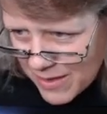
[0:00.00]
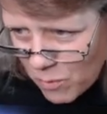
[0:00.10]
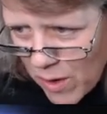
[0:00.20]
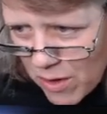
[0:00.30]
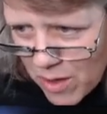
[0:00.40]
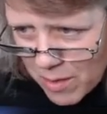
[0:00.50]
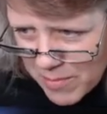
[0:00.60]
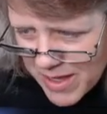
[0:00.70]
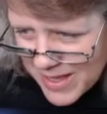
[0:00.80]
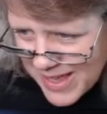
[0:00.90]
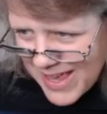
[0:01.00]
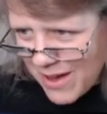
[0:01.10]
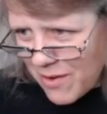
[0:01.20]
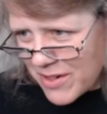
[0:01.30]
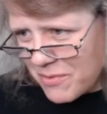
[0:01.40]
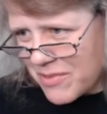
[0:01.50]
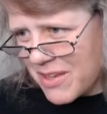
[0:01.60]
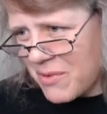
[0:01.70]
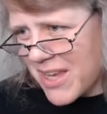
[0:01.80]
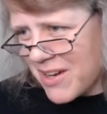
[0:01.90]
Welcome. Oh, did,
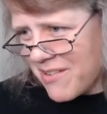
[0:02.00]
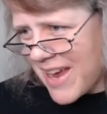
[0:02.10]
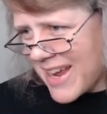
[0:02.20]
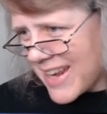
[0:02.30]
did we get a raid?